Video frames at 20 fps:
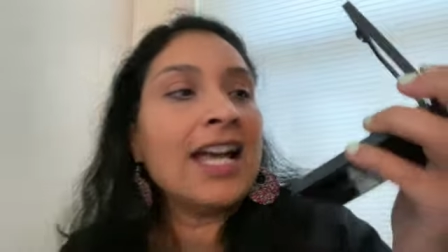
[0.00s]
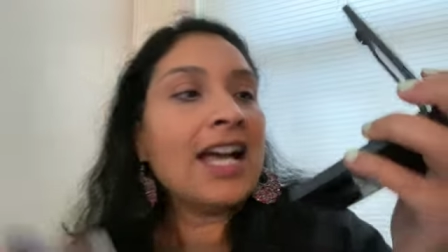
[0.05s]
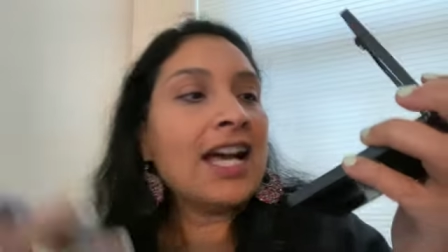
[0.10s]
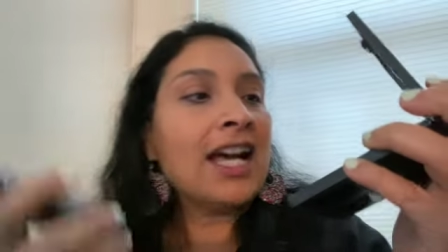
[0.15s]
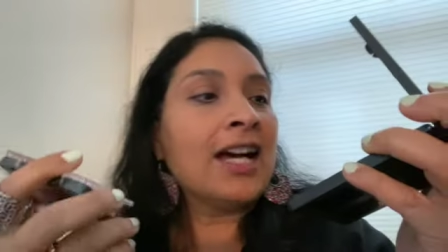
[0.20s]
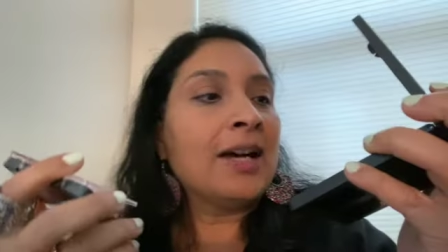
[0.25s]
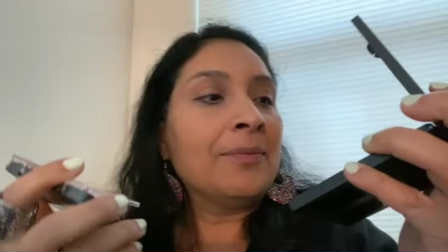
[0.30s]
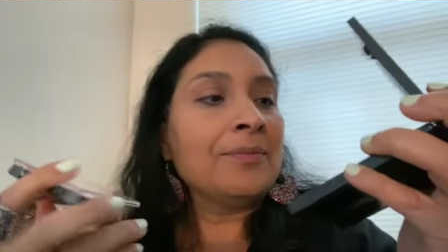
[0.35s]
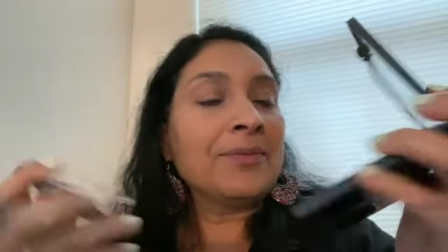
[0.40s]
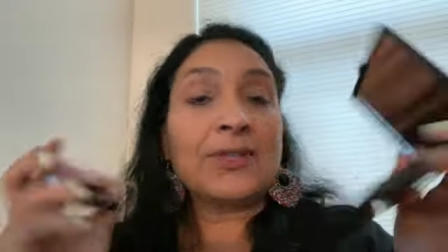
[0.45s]

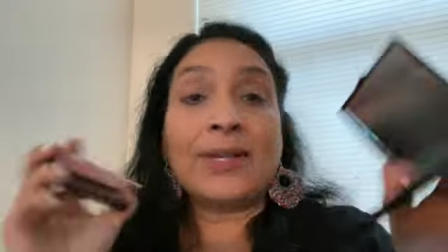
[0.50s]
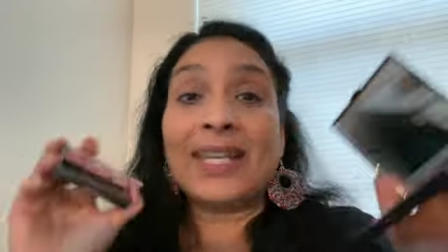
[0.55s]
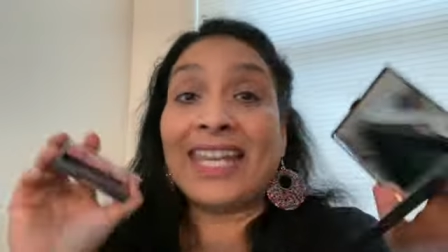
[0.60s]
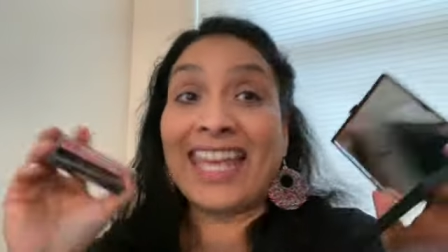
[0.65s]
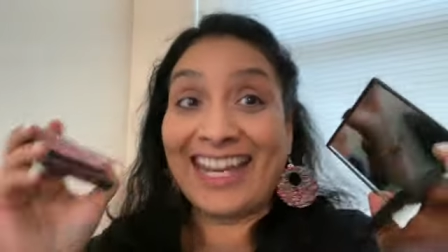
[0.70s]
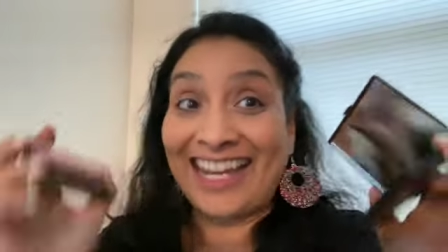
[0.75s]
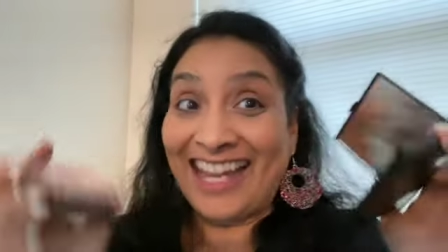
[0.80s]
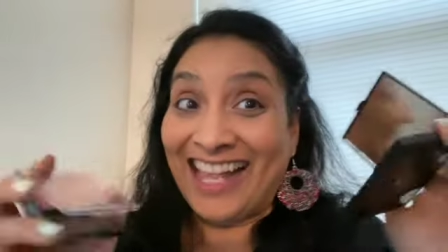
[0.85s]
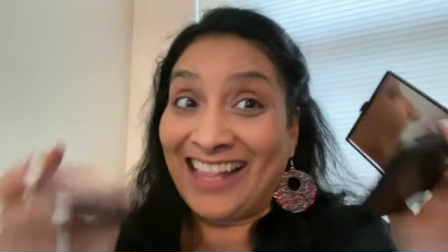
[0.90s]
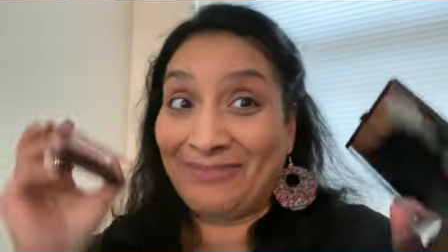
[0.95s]
So
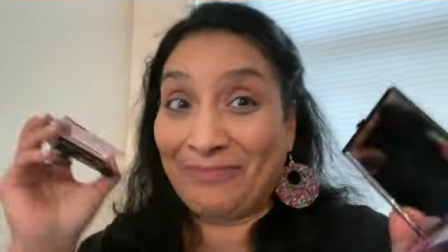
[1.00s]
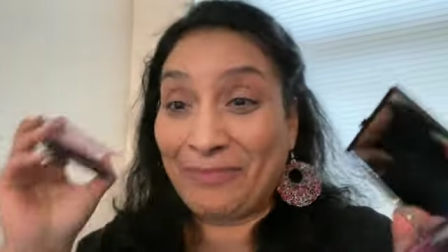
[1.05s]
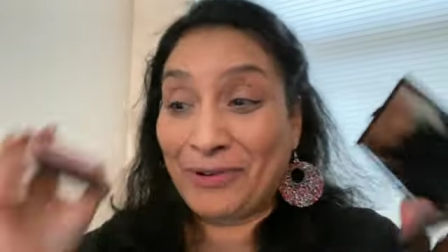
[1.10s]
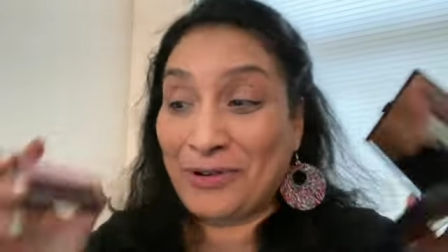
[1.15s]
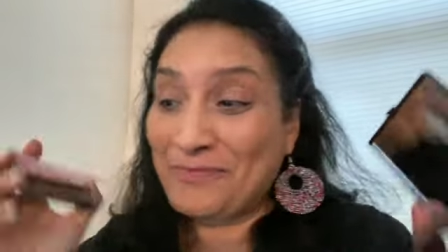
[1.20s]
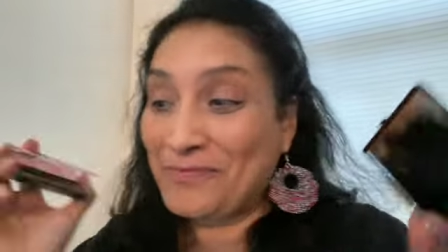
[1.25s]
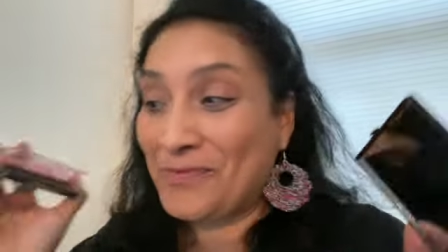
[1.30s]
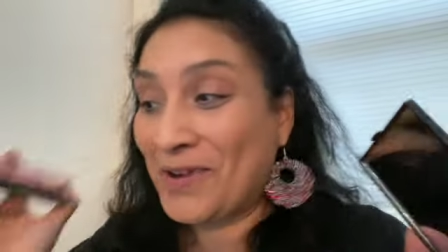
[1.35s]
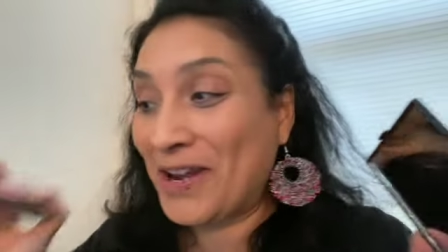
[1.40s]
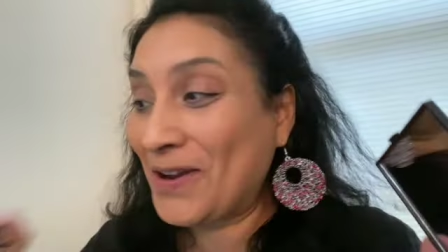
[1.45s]
again, I'll
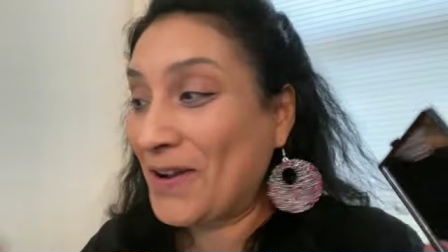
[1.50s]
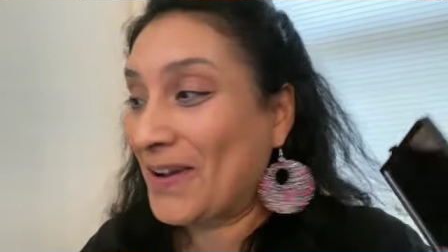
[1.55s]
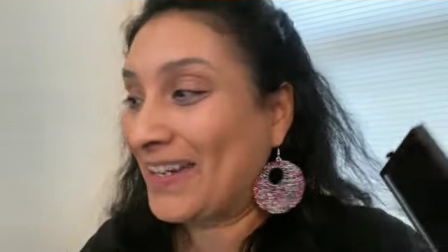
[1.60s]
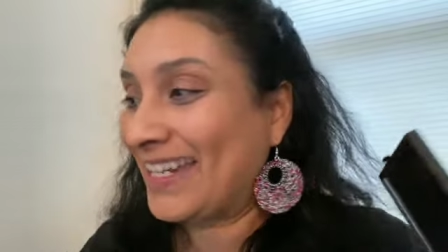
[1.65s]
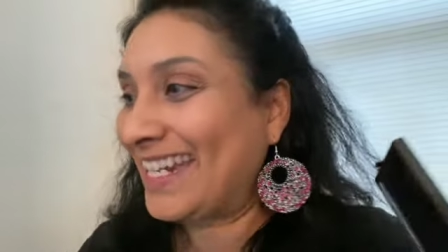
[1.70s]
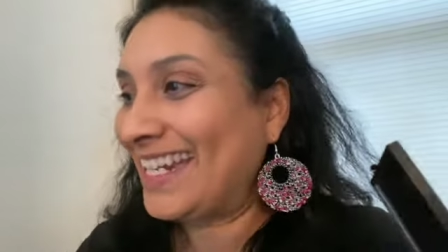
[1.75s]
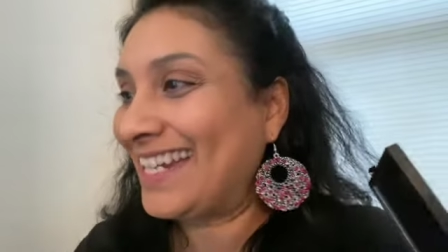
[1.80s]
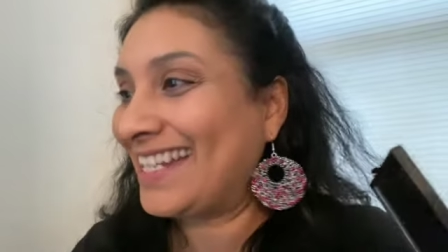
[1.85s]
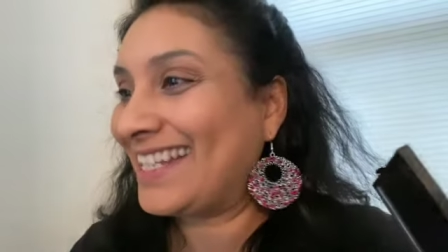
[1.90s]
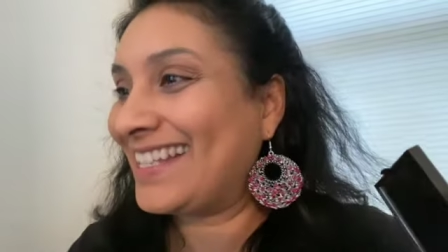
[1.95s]
put one on
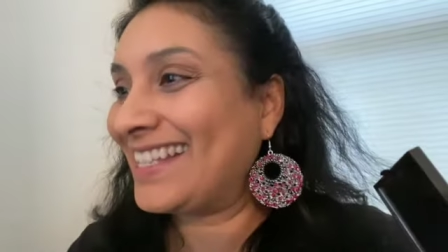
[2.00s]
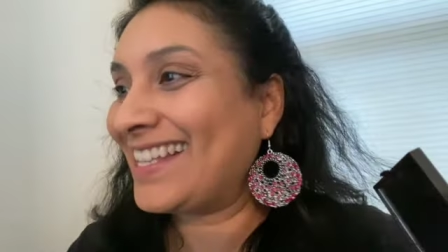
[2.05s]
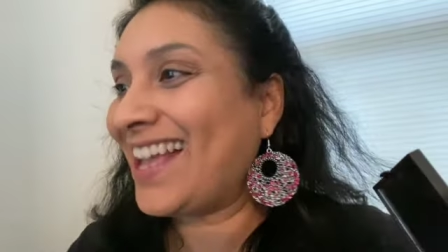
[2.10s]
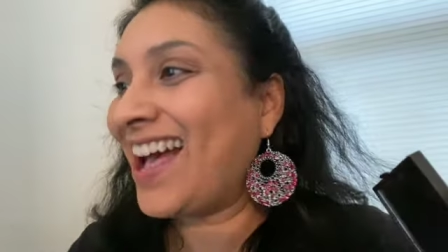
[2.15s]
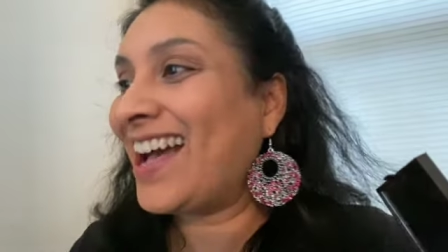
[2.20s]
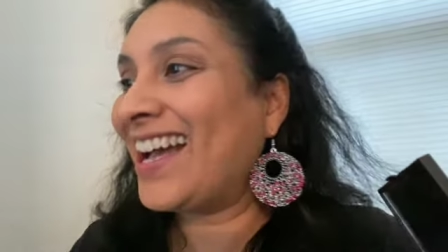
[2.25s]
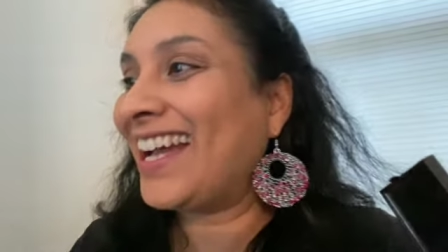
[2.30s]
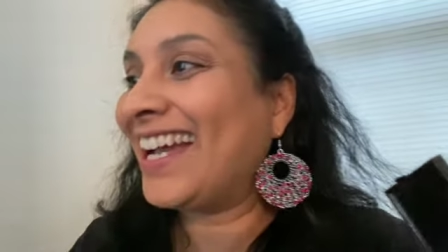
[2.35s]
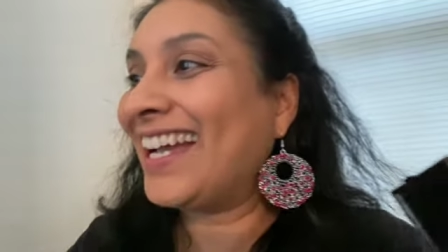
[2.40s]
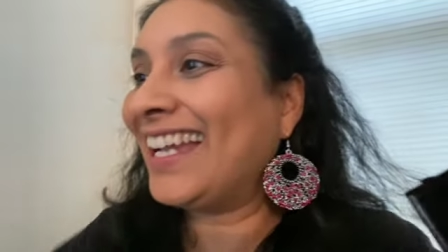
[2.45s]
each
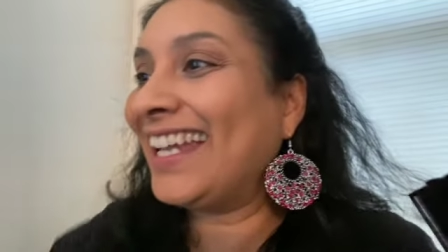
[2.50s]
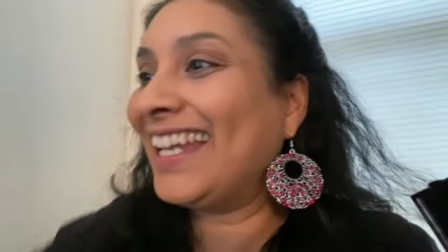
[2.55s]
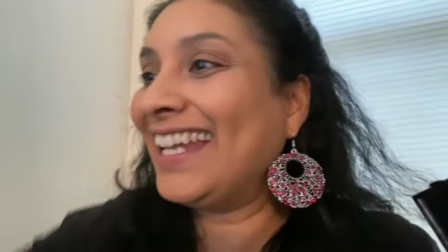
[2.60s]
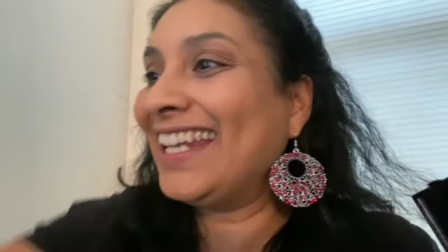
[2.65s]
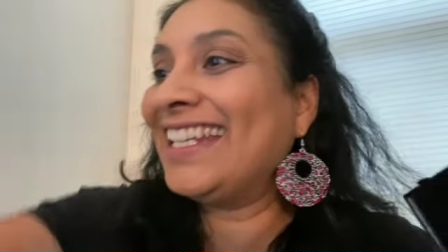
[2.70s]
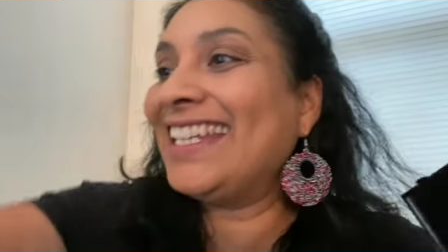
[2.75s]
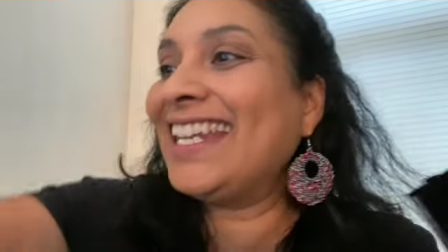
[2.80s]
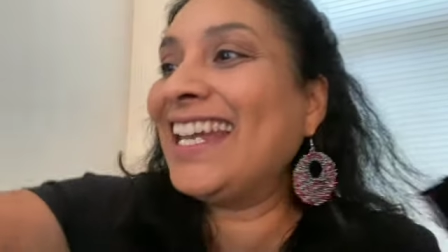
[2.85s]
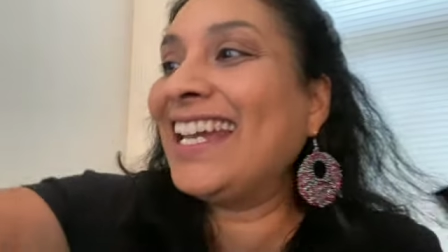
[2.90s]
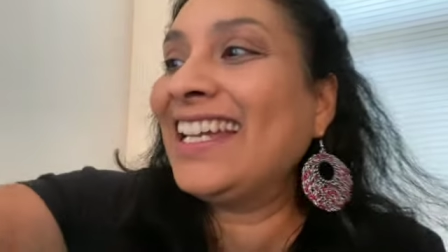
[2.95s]

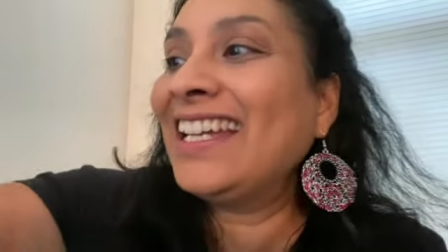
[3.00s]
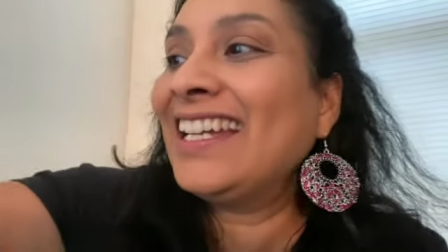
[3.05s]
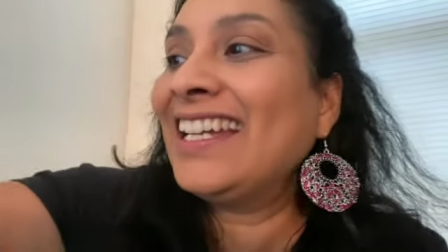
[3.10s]
side.